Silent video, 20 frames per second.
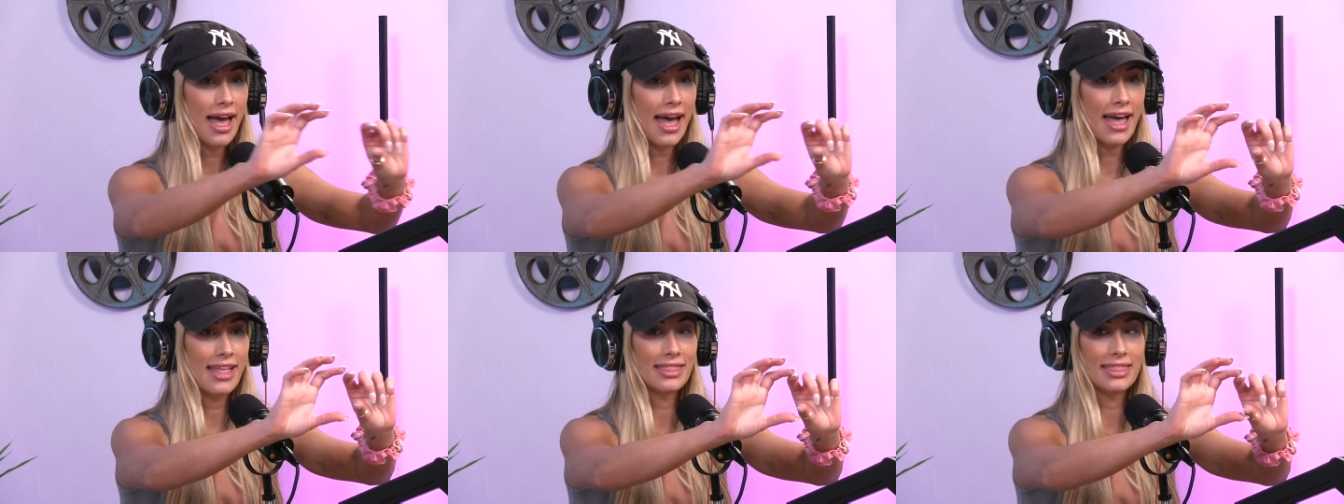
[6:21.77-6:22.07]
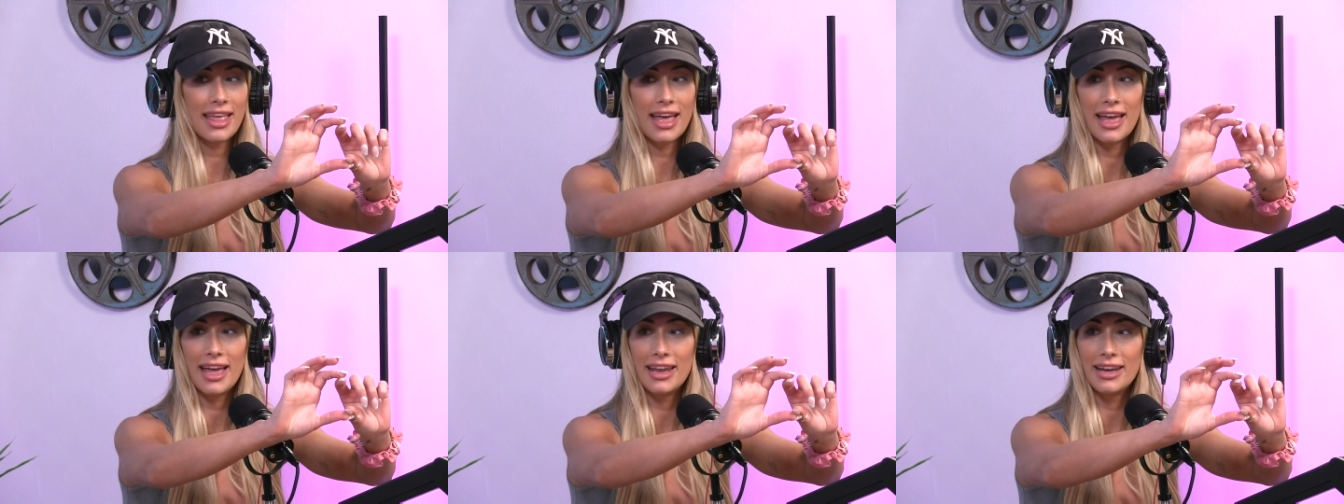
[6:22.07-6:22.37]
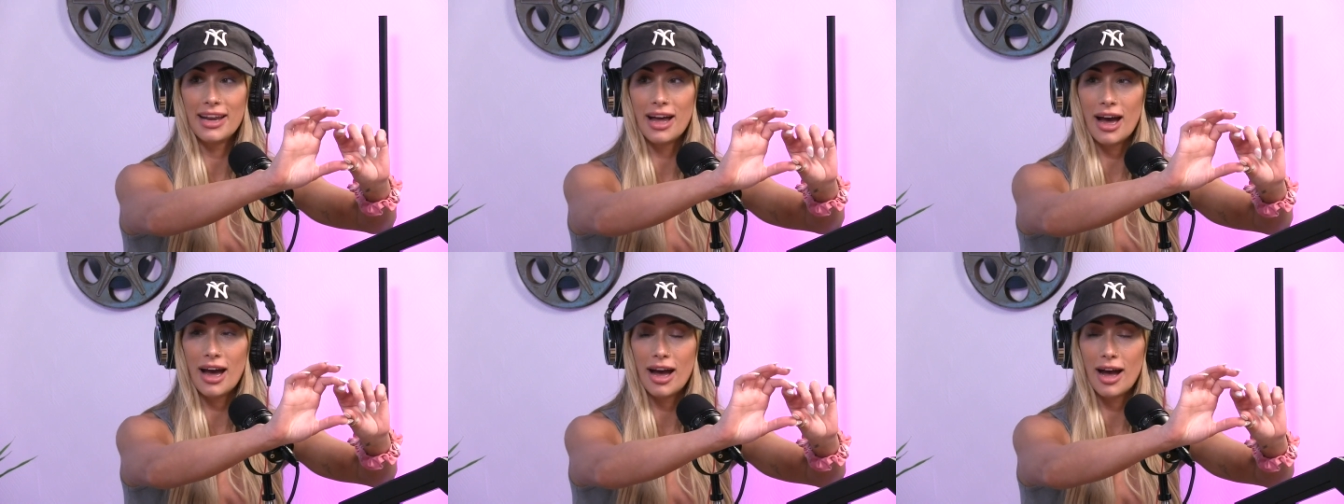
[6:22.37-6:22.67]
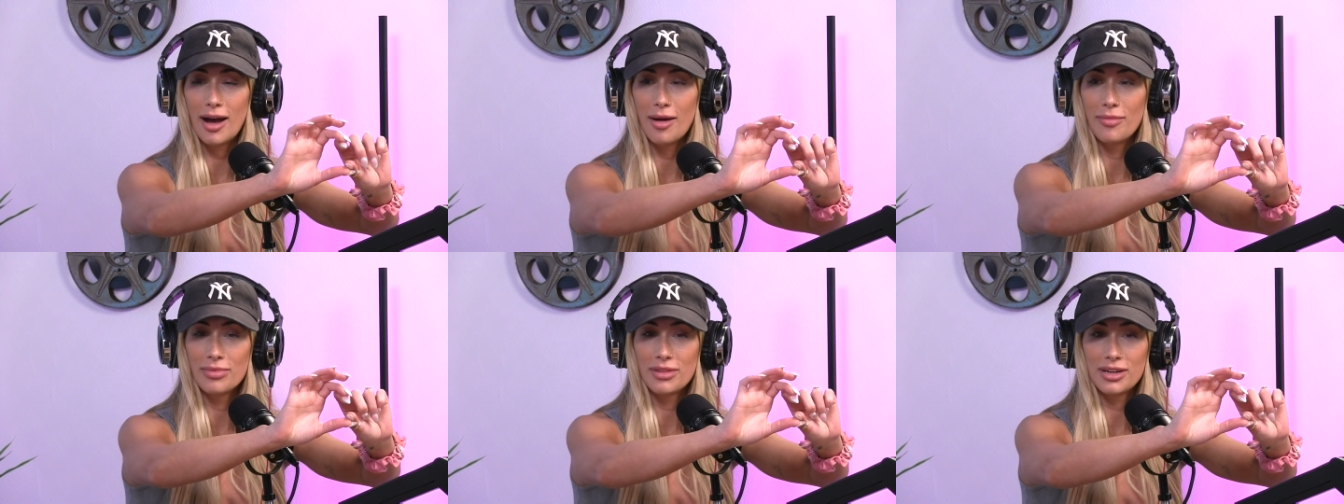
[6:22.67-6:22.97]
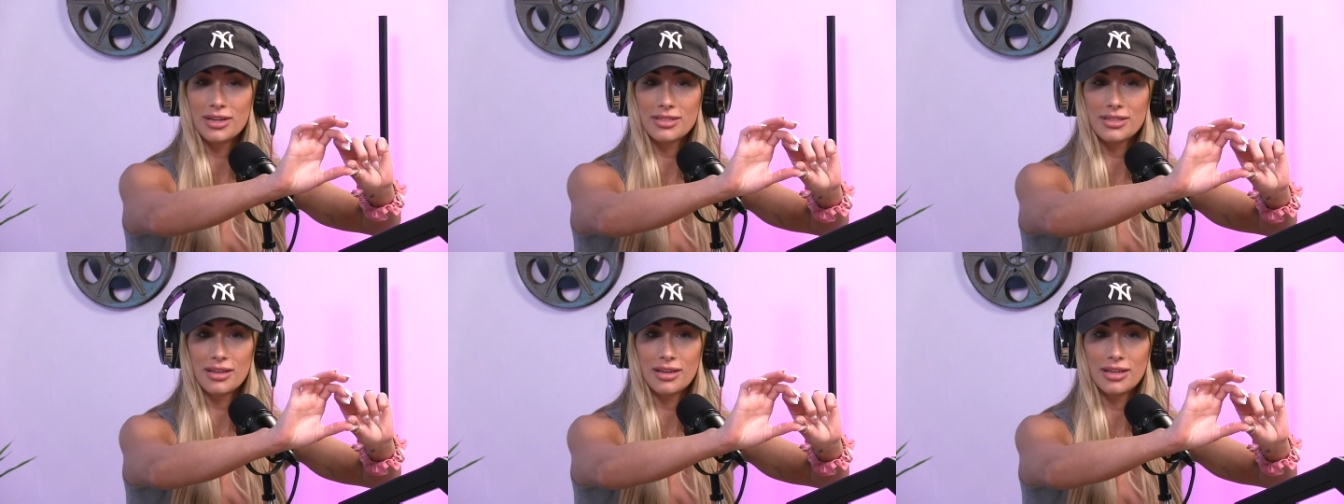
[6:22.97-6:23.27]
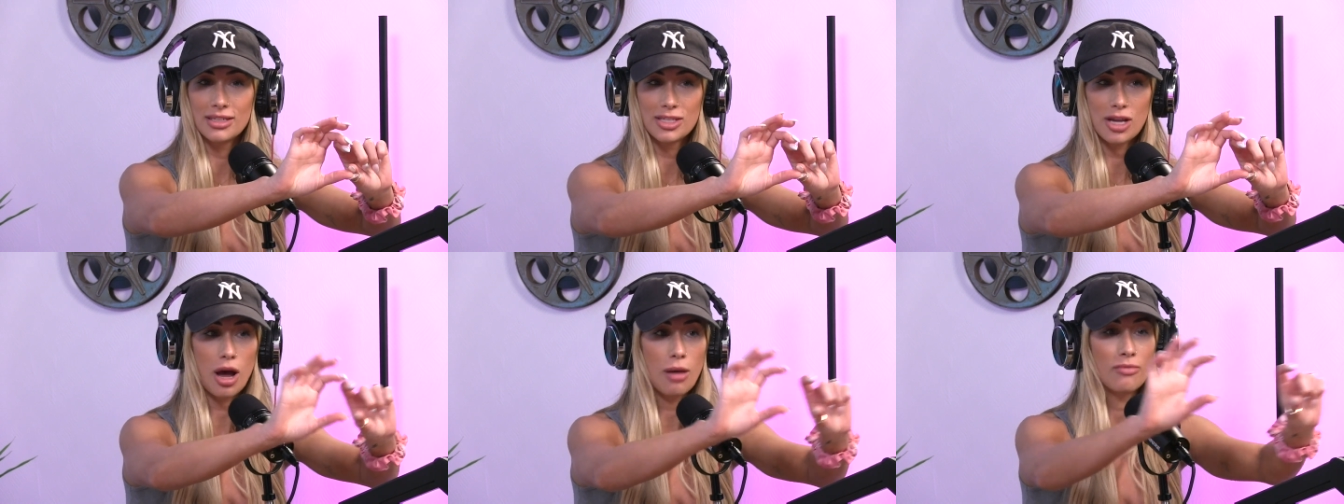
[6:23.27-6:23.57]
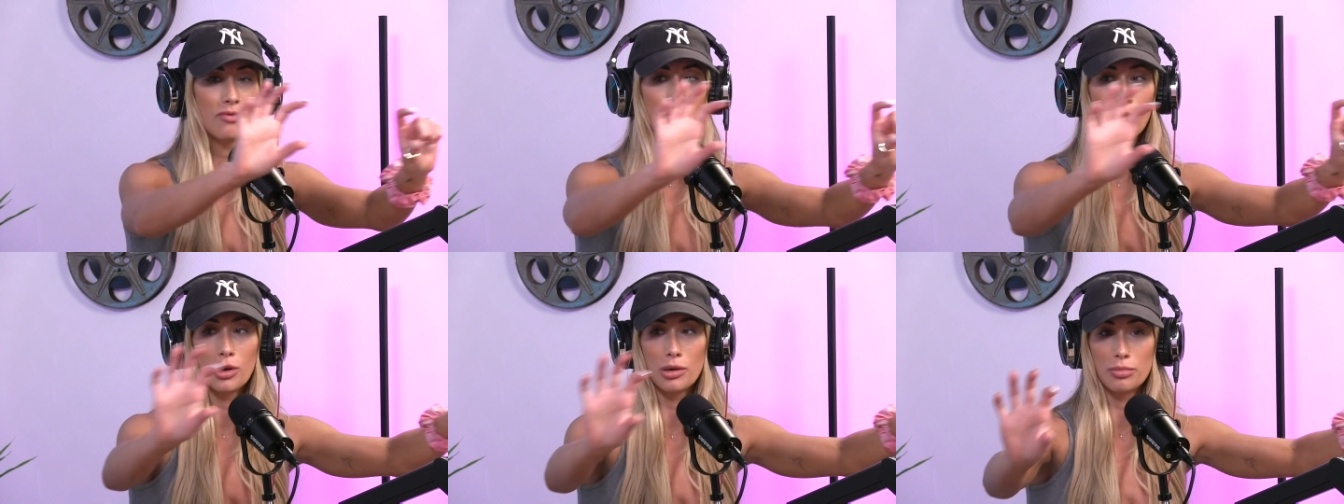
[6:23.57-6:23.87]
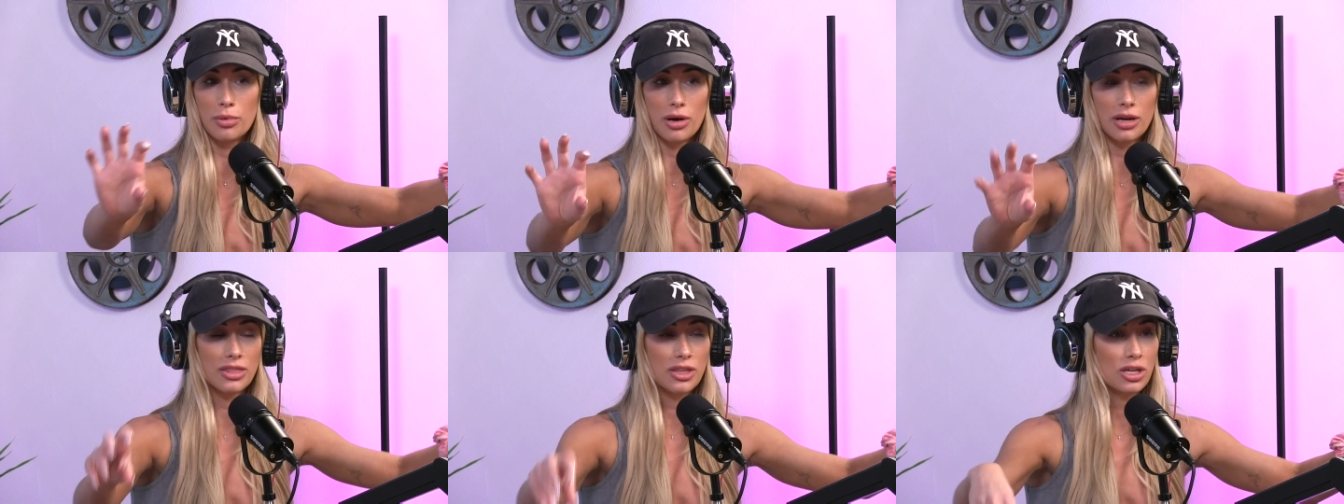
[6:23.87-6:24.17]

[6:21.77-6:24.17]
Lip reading: and then there's a Tom Ford book.